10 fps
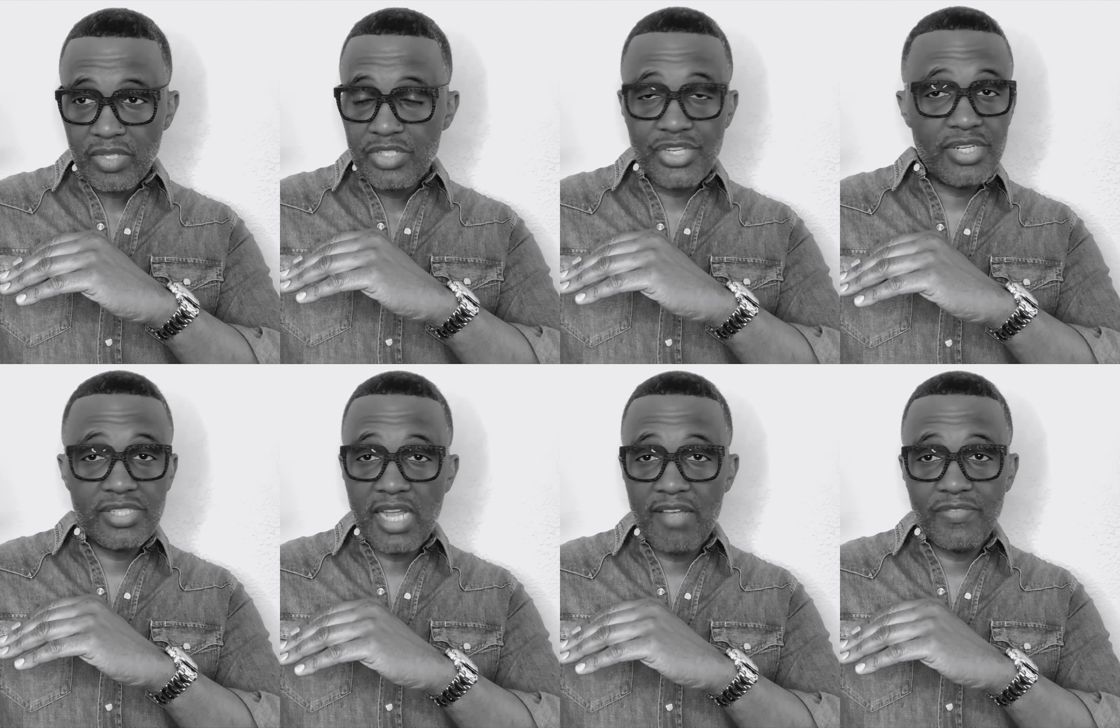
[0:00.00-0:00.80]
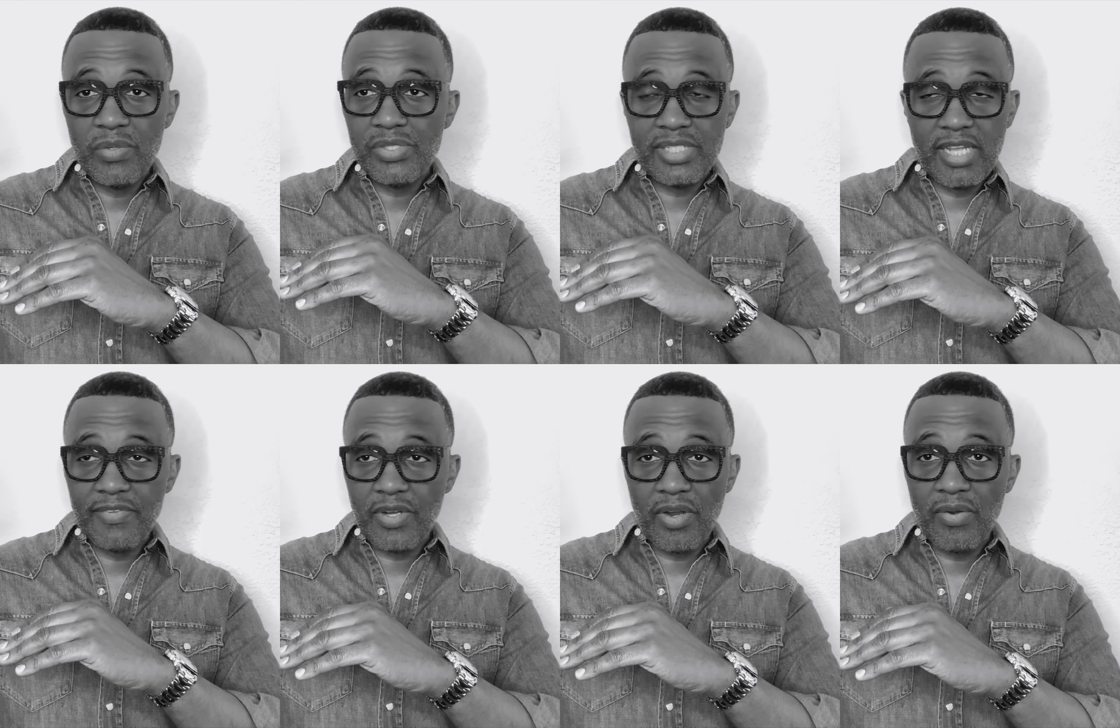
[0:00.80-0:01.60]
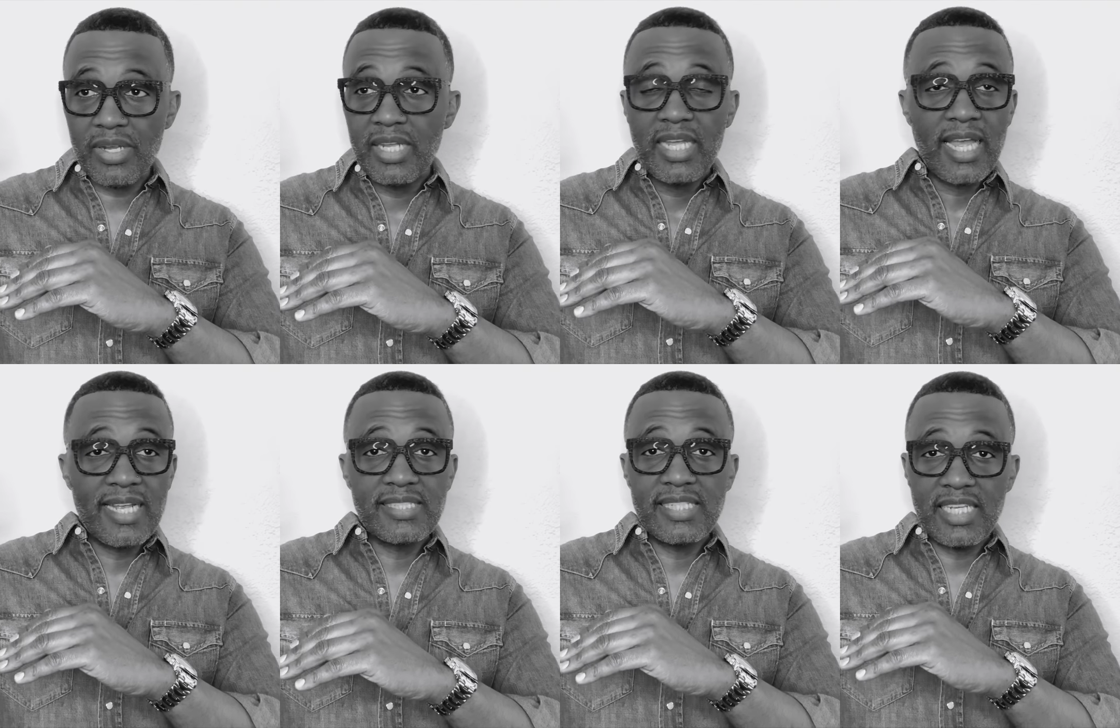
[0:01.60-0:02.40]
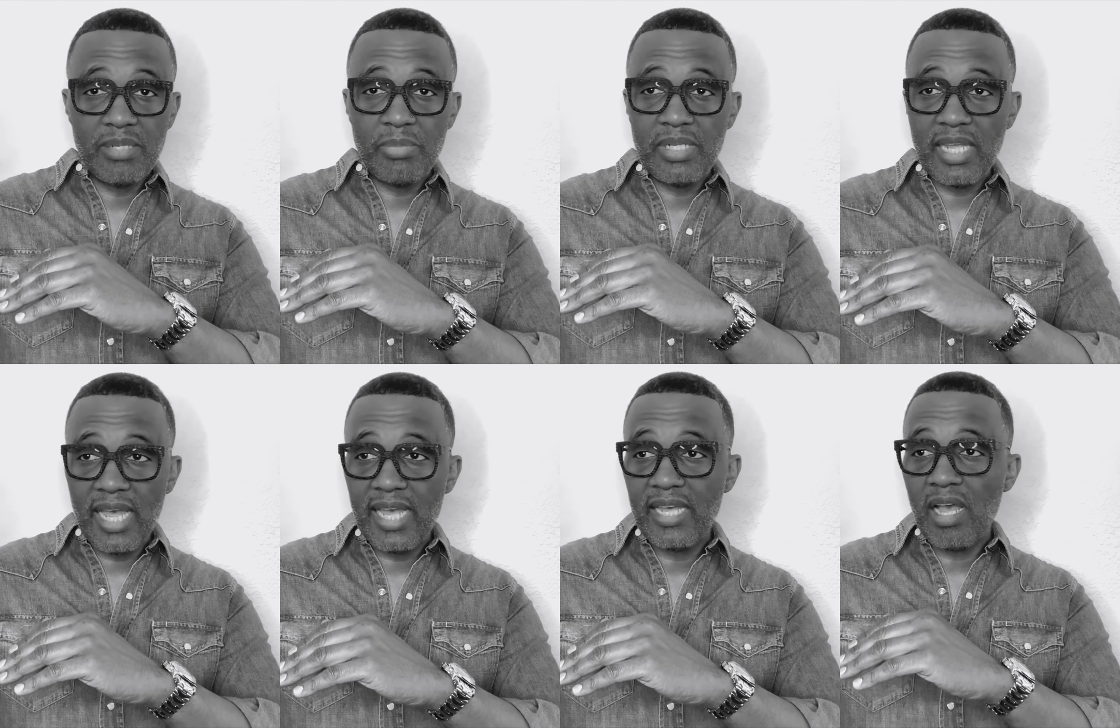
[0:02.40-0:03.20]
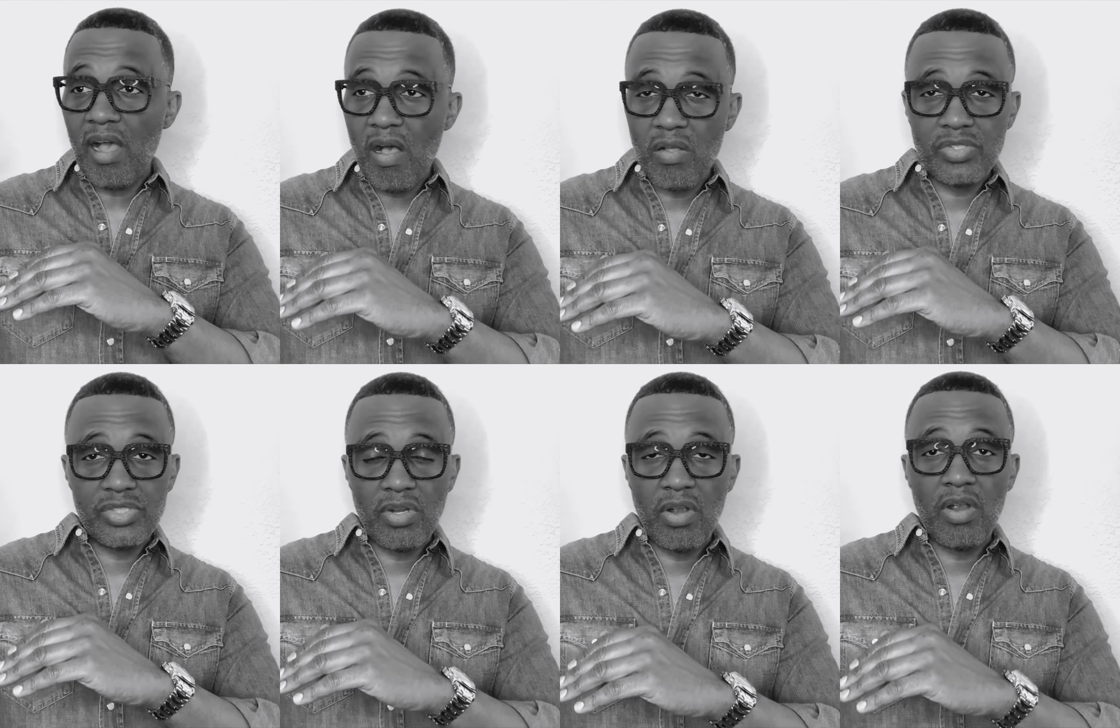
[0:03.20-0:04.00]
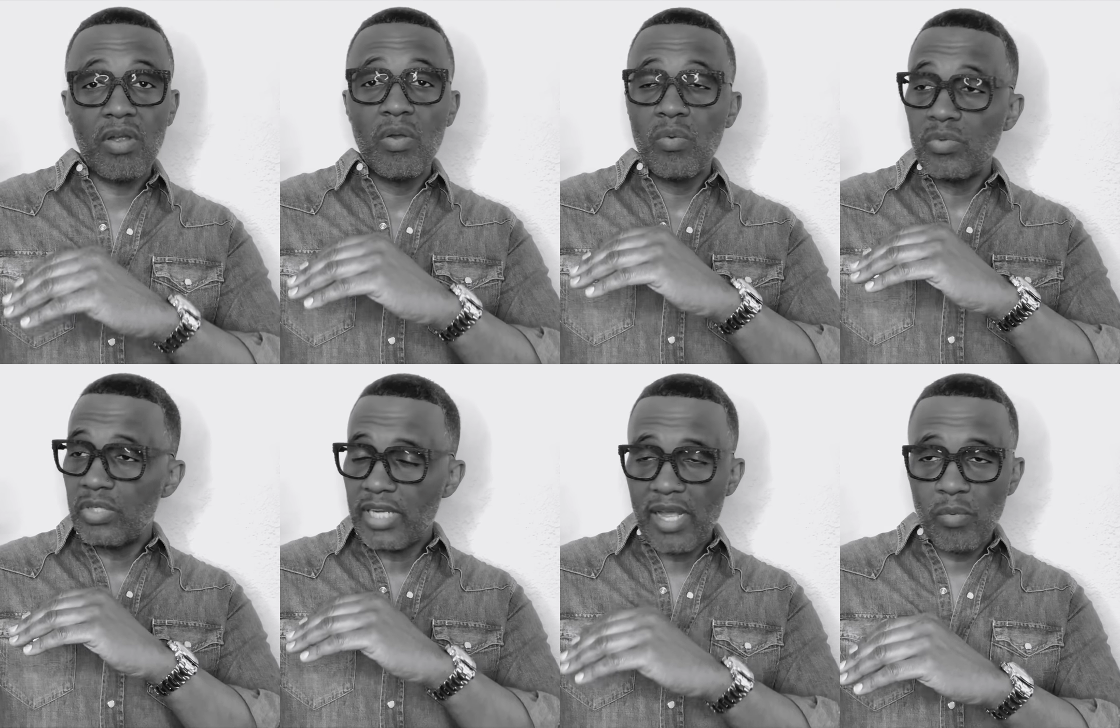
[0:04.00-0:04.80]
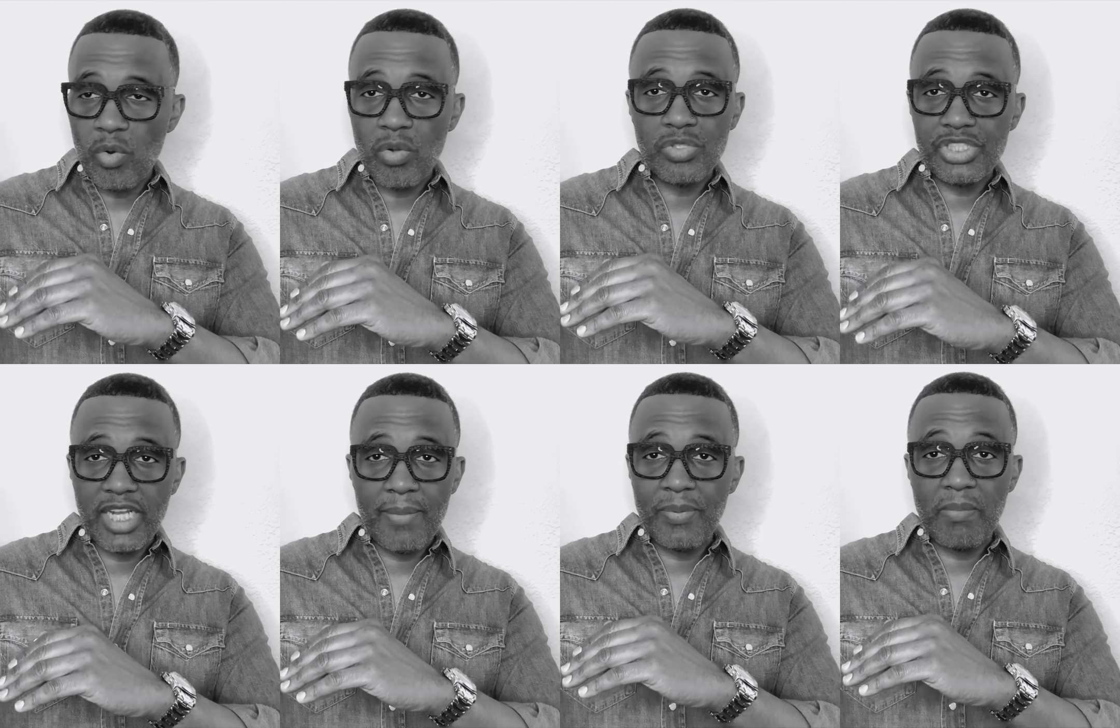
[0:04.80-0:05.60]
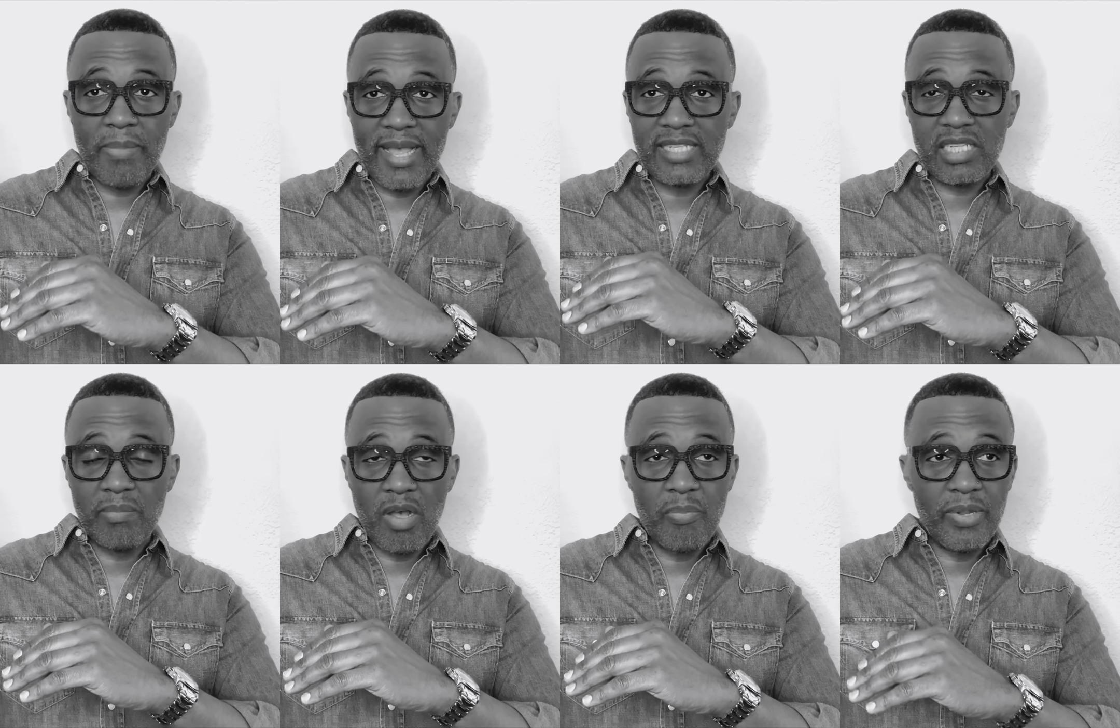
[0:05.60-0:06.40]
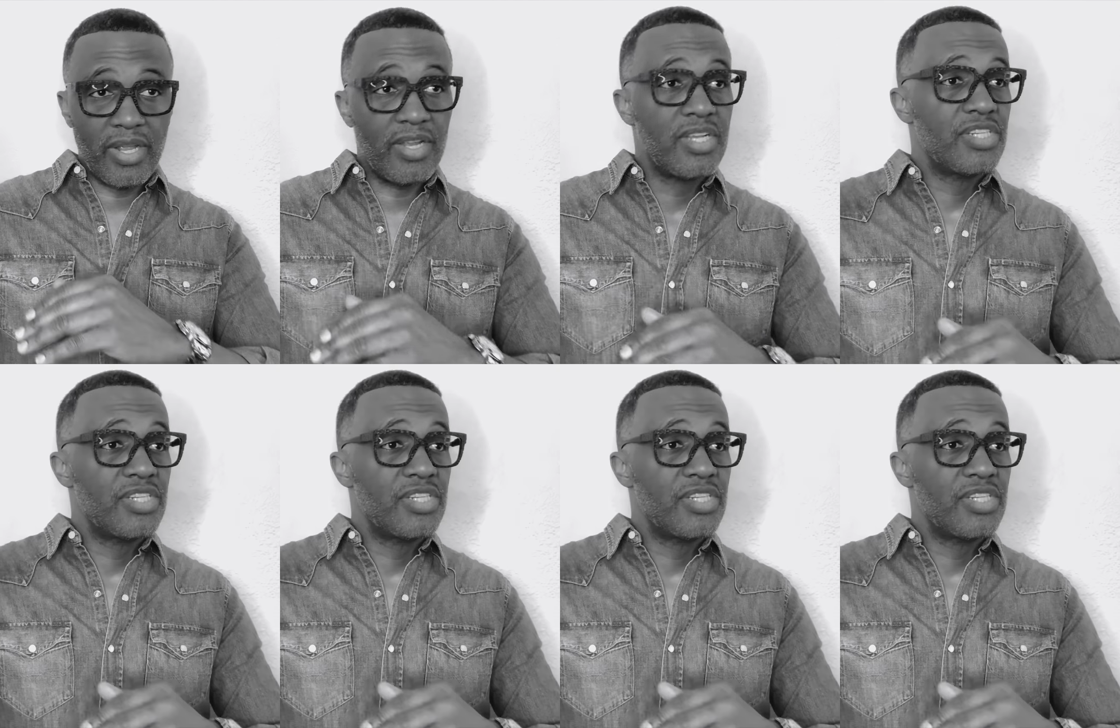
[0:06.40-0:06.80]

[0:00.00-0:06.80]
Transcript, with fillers: She does not view Steph Curry as the N B A All-Star World Champion basketball player.